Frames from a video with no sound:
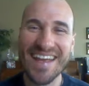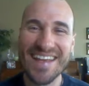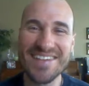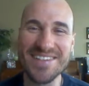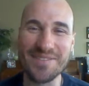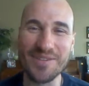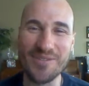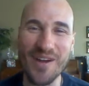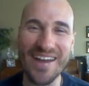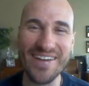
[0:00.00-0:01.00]
He shared
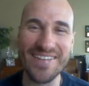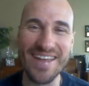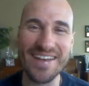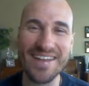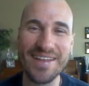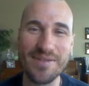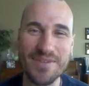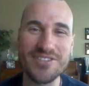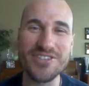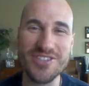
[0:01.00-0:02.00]
with Ryder that
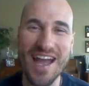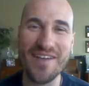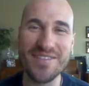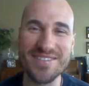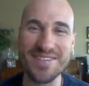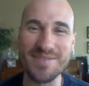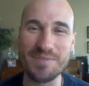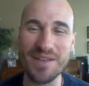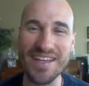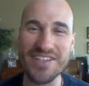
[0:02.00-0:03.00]
Mr. Travis is going to
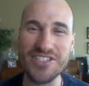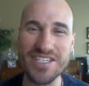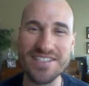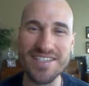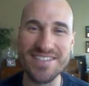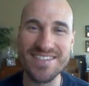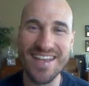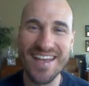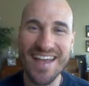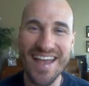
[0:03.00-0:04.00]
be playing Jesus.
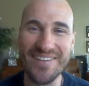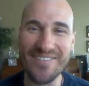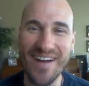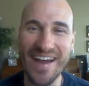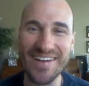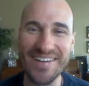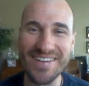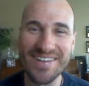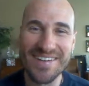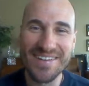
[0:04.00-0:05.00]
And
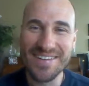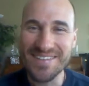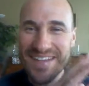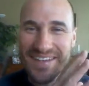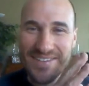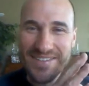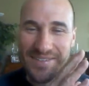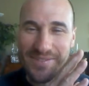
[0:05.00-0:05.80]
Ryder said, he